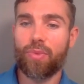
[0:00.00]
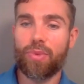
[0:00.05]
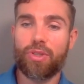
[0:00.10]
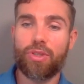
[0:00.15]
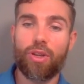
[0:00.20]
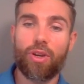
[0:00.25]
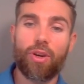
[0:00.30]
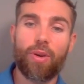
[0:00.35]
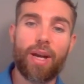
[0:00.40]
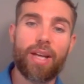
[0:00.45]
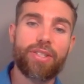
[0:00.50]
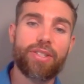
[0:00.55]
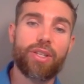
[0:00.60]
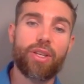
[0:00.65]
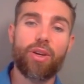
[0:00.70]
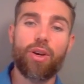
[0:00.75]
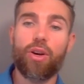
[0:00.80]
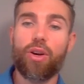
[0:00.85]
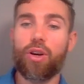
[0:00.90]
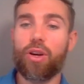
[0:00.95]
So as
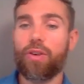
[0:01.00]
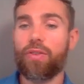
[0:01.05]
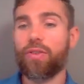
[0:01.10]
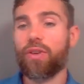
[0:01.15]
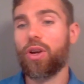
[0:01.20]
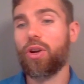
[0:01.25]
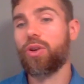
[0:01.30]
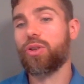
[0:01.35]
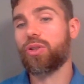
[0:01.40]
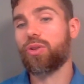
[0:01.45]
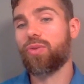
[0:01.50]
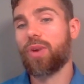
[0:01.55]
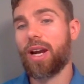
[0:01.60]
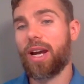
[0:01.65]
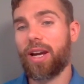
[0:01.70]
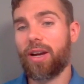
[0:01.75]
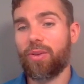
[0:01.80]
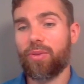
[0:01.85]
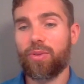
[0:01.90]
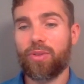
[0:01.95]
the Earth goes
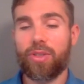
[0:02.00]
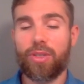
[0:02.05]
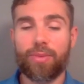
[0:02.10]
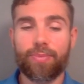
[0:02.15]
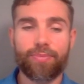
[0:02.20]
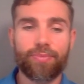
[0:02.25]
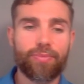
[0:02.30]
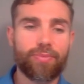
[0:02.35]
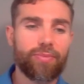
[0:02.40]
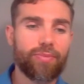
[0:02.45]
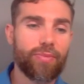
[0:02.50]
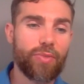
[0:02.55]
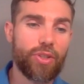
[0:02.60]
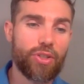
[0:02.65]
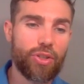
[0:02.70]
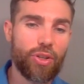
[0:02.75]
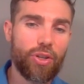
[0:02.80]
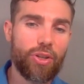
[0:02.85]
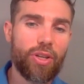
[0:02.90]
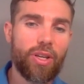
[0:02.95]
around the
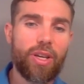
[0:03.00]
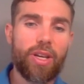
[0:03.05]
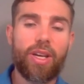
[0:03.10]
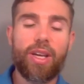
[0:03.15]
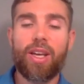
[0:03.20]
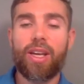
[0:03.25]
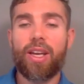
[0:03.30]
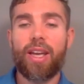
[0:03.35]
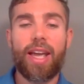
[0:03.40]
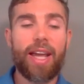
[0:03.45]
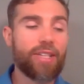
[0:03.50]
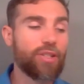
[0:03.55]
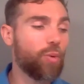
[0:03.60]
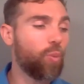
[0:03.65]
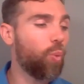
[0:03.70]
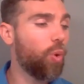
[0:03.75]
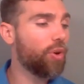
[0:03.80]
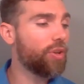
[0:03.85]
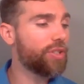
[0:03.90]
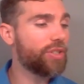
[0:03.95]
Sun, it's
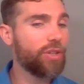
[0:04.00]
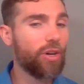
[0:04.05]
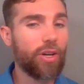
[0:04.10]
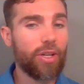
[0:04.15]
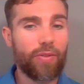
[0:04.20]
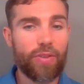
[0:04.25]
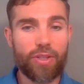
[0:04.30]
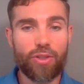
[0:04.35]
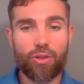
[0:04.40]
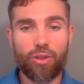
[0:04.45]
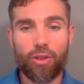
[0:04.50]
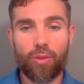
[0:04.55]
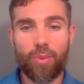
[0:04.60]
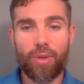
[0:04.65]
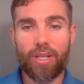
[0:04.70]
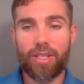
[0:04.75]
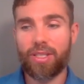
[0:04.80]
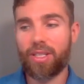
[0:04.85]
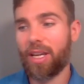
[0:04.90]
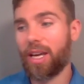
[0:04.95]
on one side of its
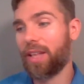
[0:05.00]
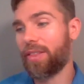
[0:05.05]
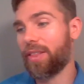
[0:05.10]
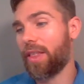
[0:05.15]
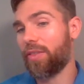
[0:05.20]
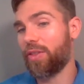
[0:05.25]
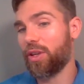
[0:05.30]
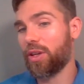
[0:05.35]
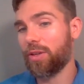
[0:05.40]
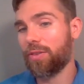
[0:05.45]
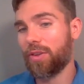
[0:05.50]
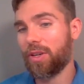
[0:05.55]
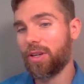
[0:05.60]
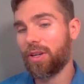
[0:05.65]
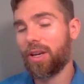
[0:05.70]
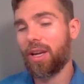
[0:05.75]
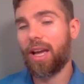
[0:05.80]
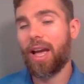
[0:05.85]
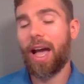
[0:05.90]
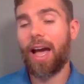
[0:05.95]
orbit and then the
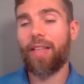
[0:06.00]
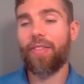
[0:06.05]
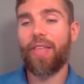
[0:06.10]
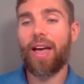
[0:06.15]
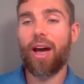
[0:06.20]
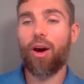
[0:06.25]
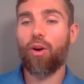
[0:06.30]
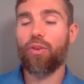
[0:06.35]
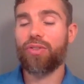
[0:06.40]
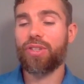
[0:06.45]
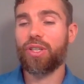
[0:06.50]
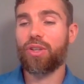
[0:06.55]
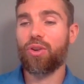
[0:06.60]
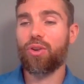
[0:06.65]
other, and that obviously